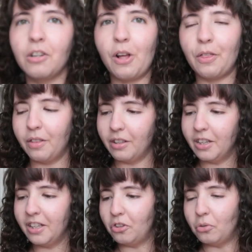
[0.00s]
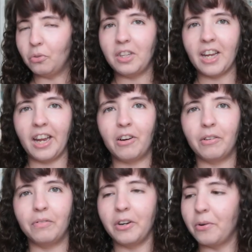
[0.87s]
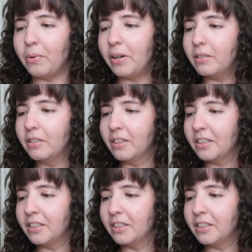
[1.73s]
not do the acorn very well.